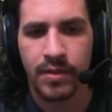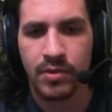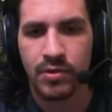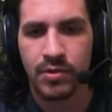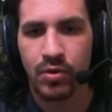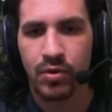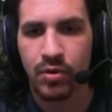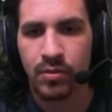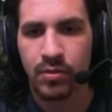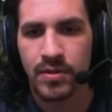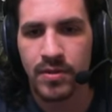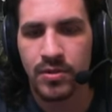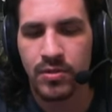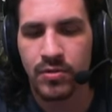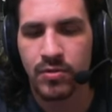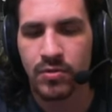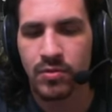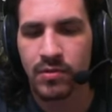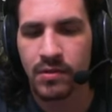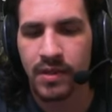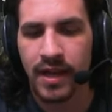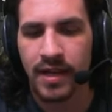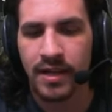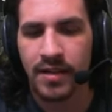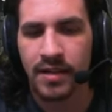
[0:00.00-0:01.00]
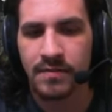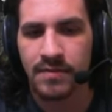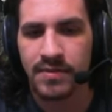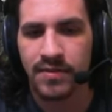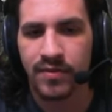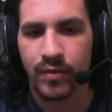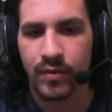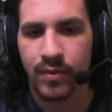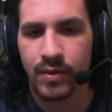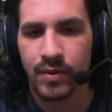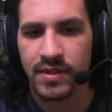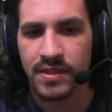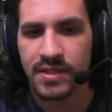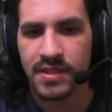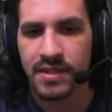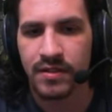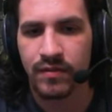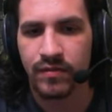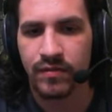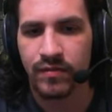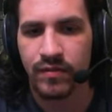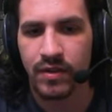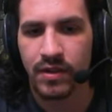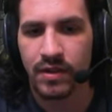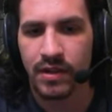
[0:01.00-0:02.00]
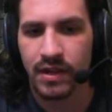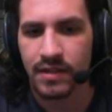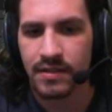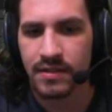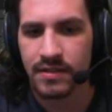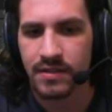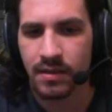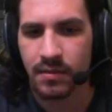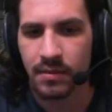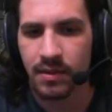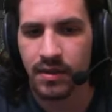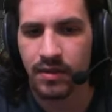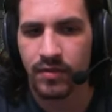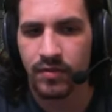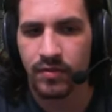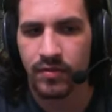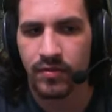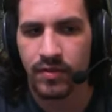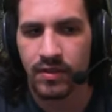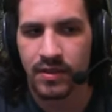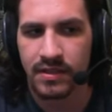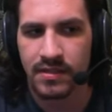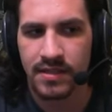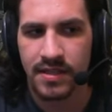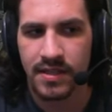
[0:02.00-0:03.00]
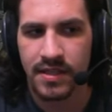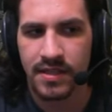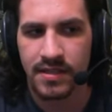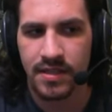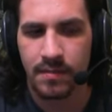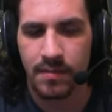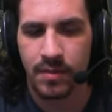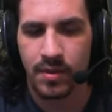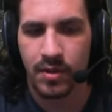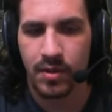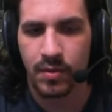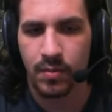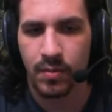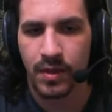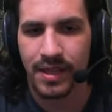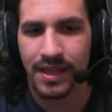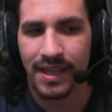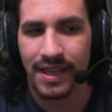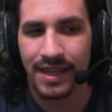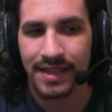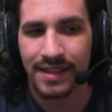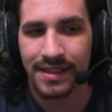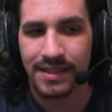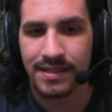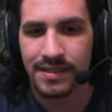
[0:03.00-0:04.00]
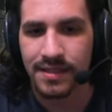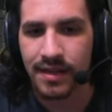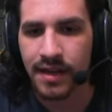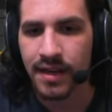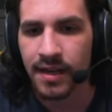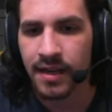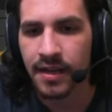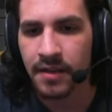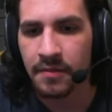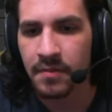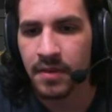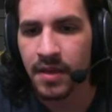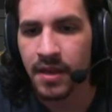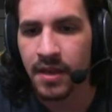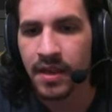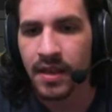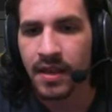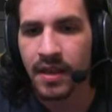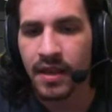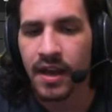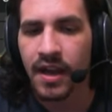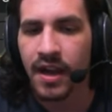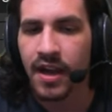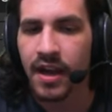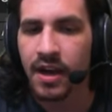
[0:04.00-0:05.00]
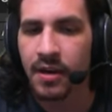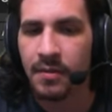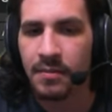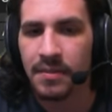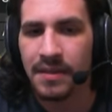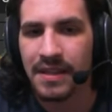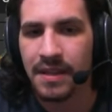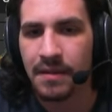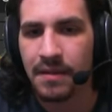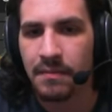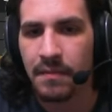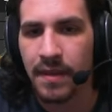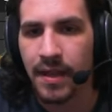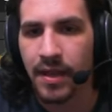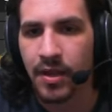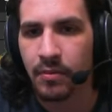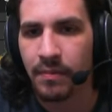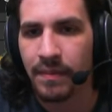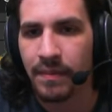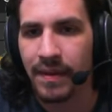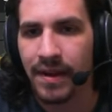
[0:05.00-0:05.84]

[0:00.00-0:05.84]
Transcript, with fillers: a whole bunch of cool items. If you want to see the full list, I believe the full list is up on the wiki at this time. Um, and they may or may